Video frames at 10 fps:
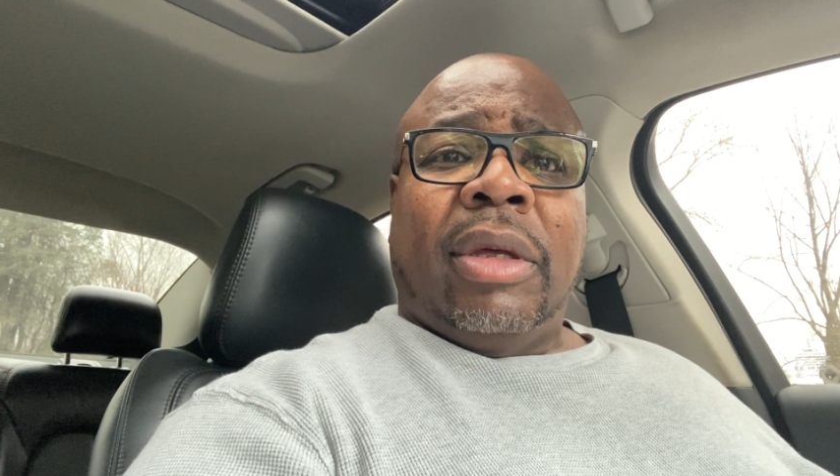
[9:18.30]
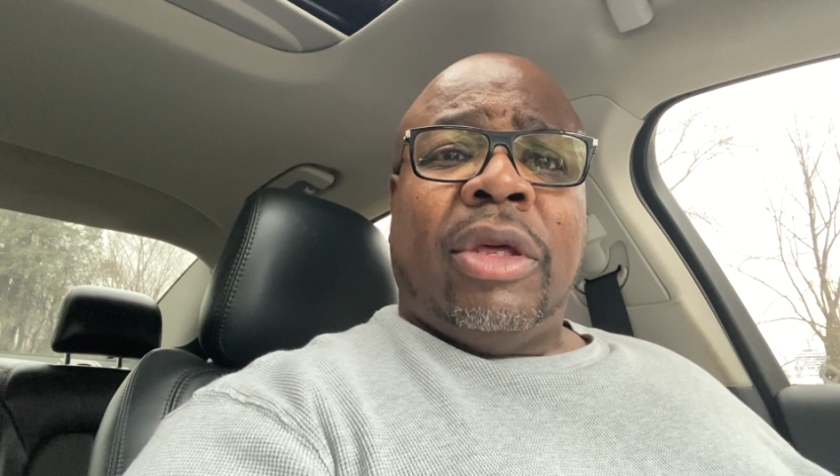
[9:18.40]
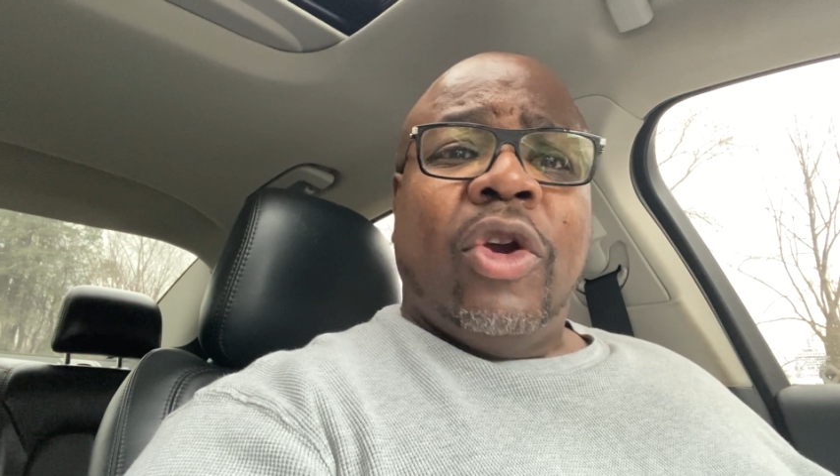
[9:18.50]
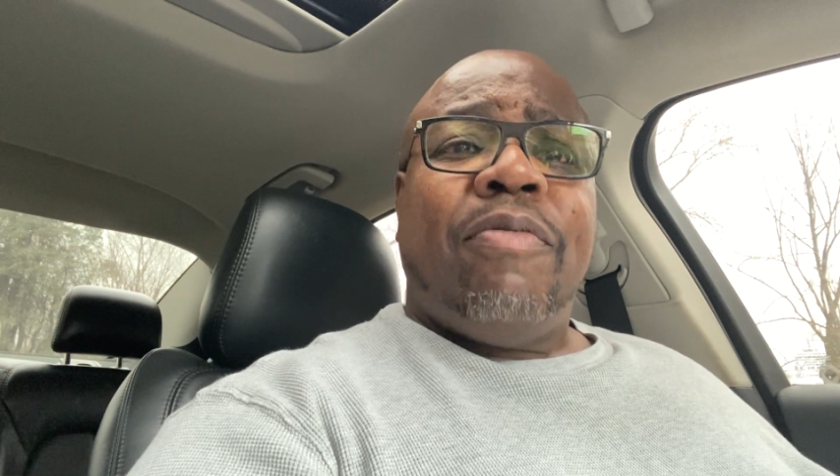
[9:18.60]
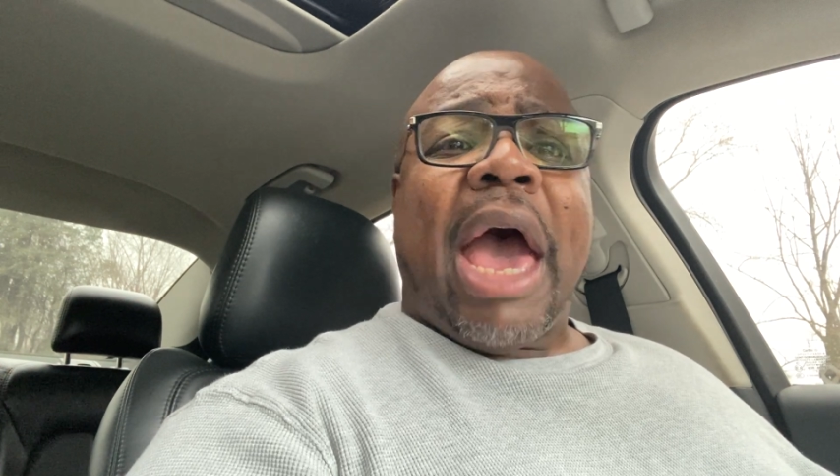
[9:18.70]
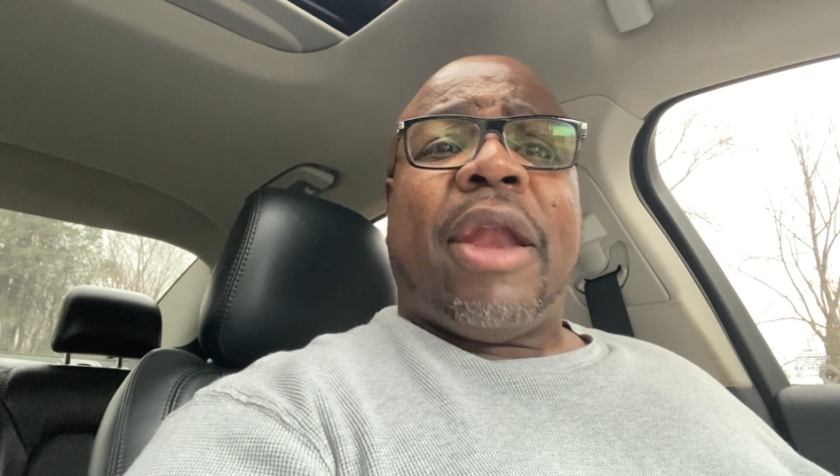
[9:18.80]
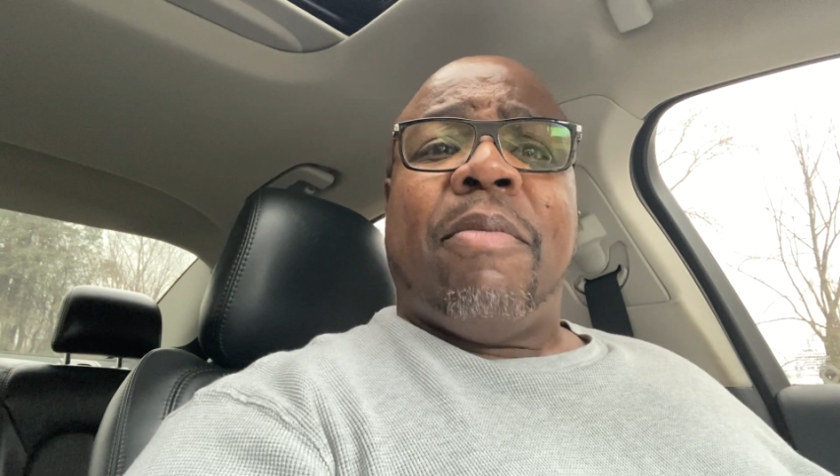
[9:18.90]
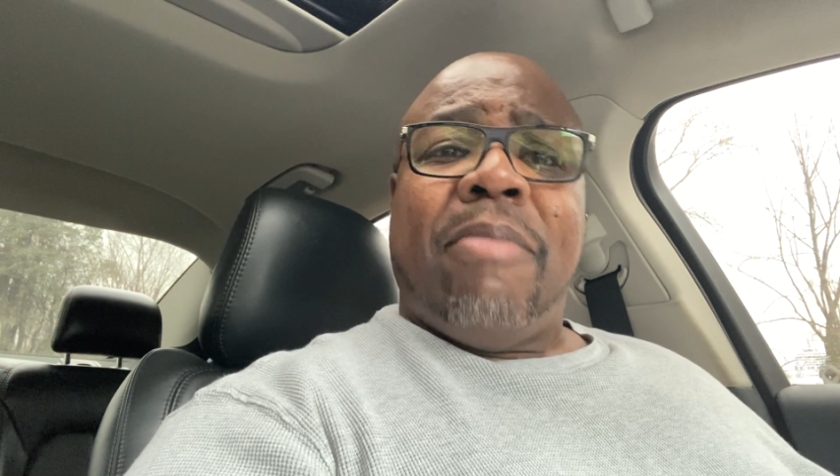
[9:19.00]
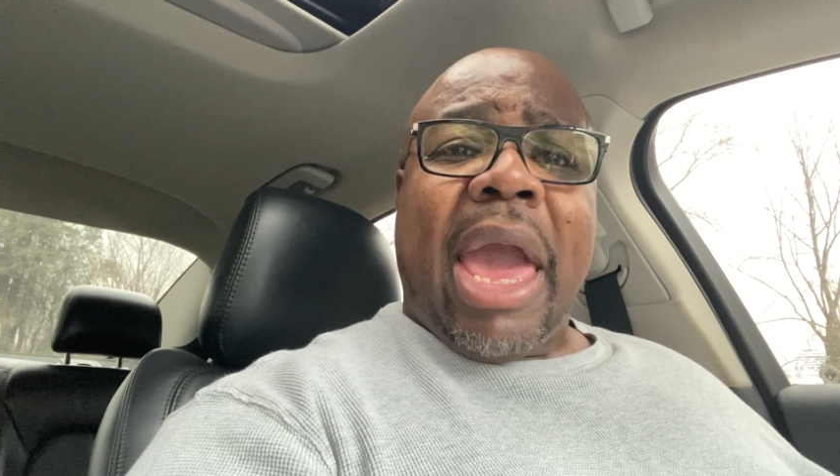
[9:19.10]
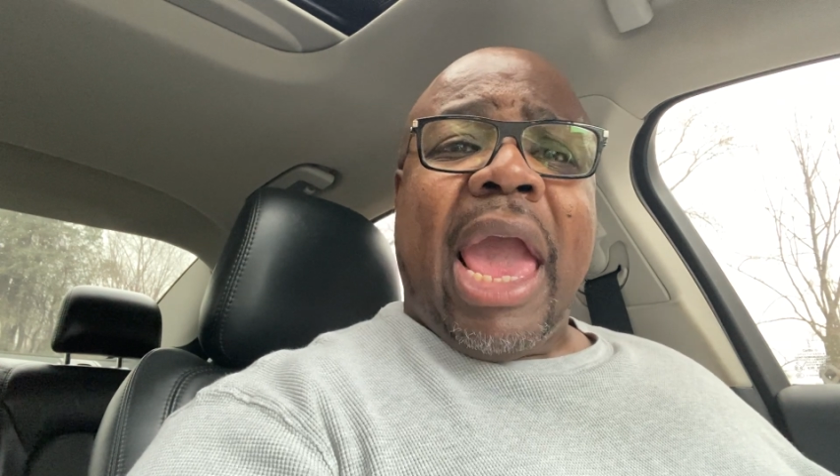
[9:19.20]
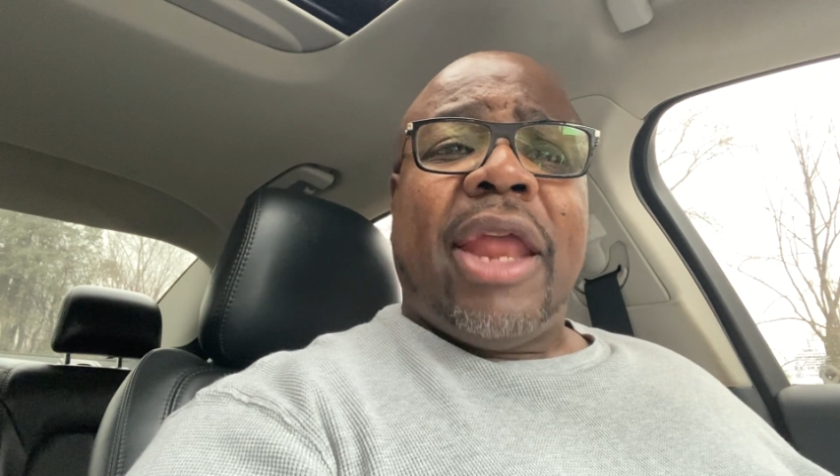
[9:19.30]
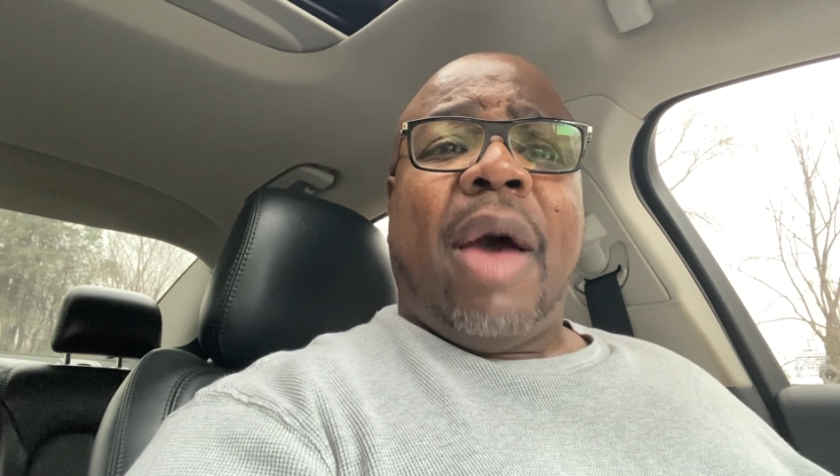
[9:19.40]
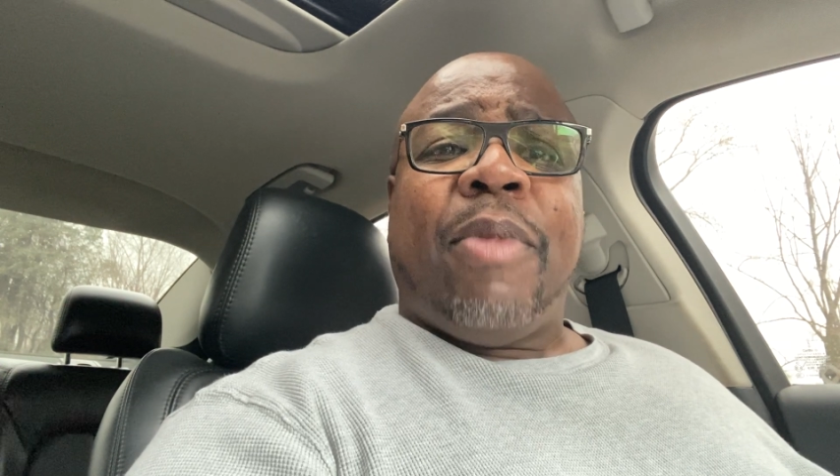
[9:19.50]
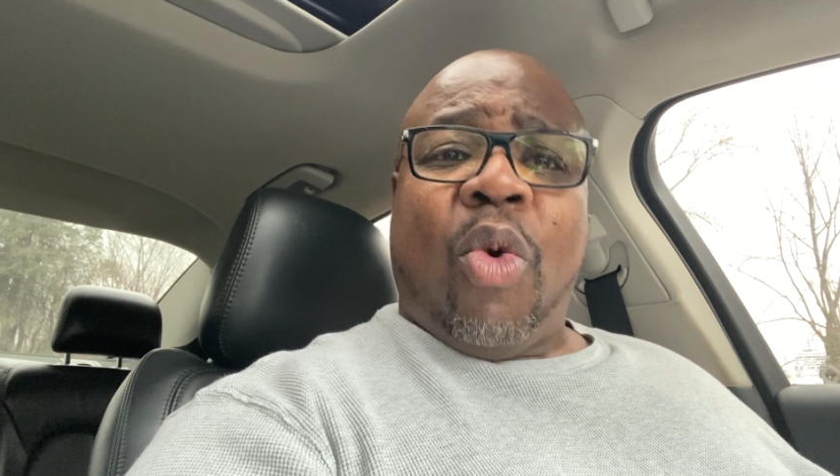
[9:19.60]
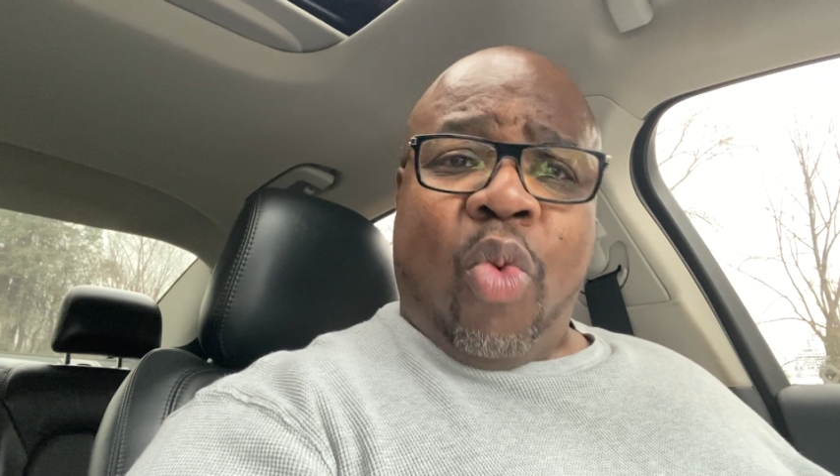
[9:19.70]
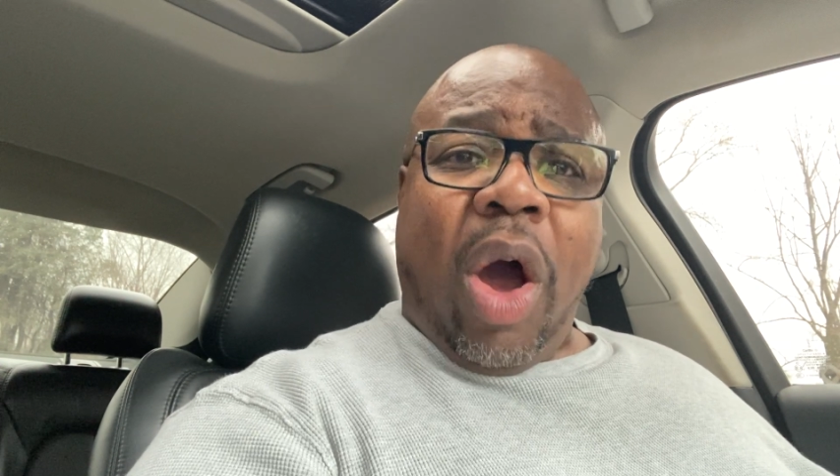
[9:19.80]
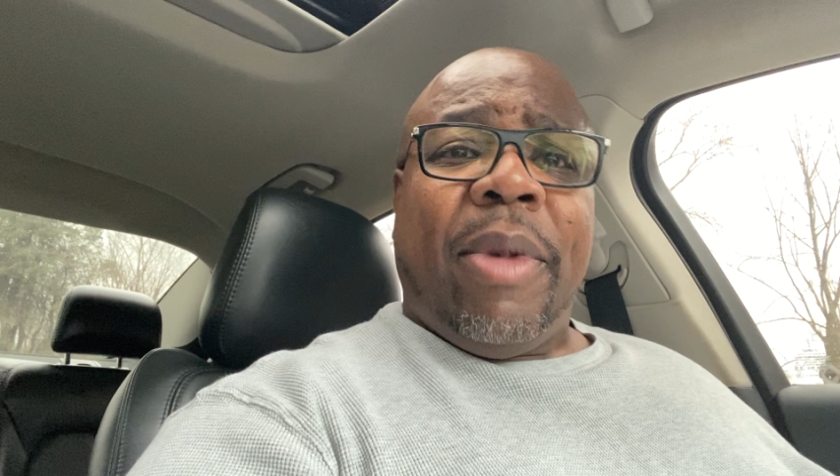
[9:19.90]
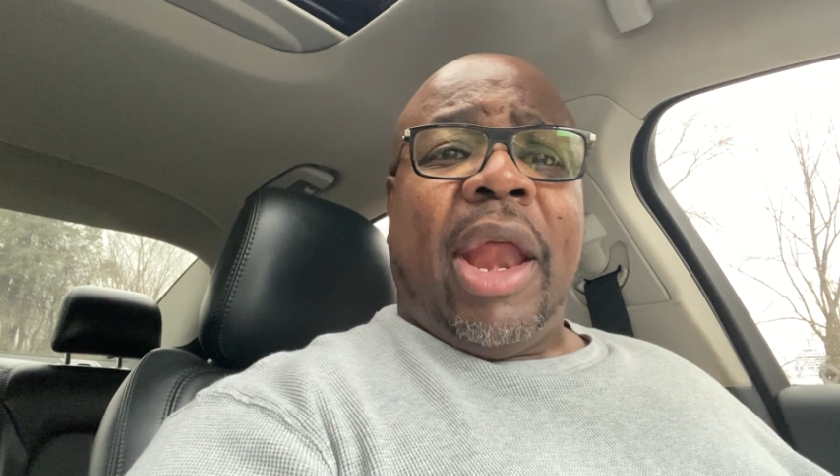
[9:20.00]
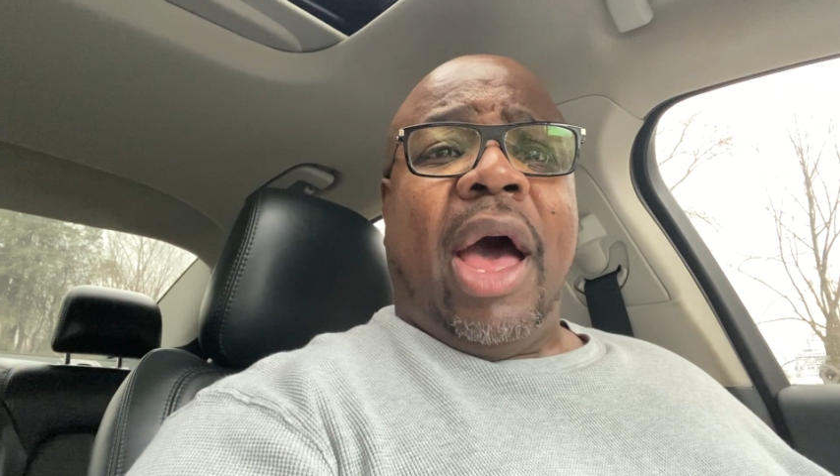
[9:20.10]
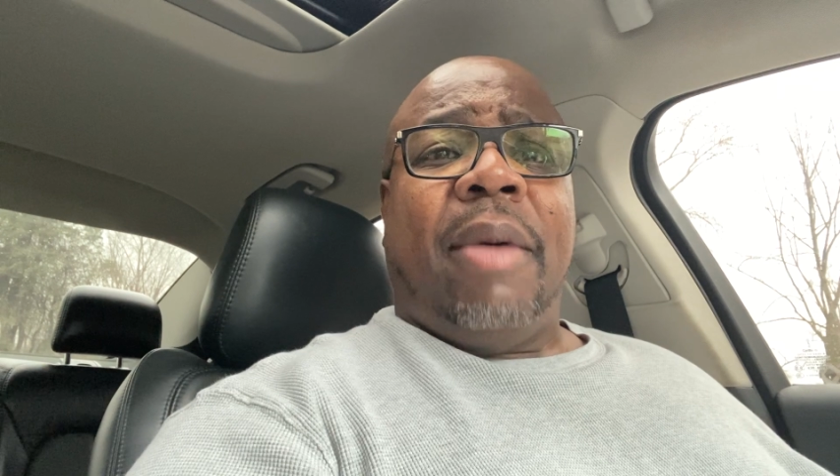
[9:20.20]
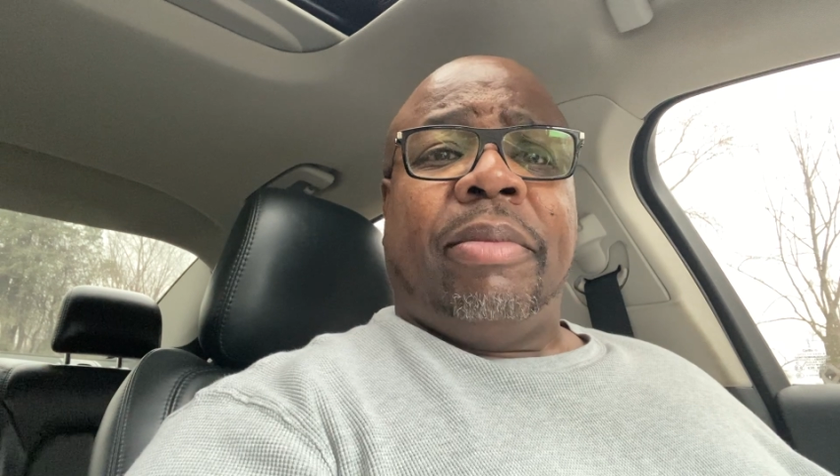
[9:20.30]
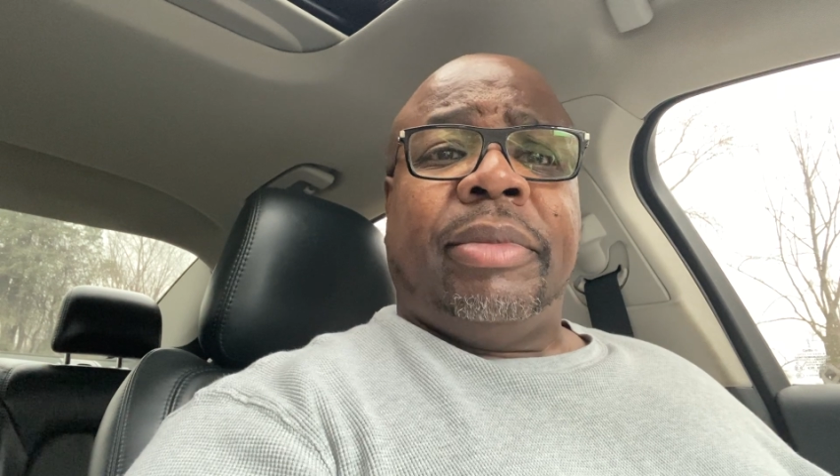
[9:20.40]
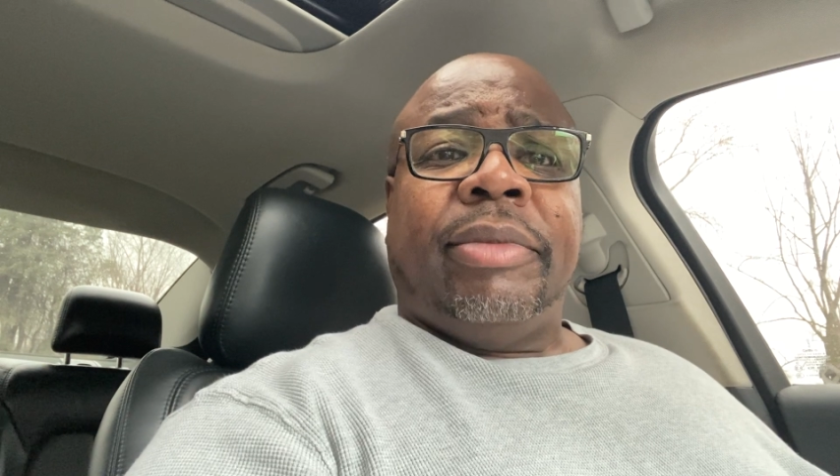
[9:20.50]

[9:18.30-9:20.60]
You better man up and woman up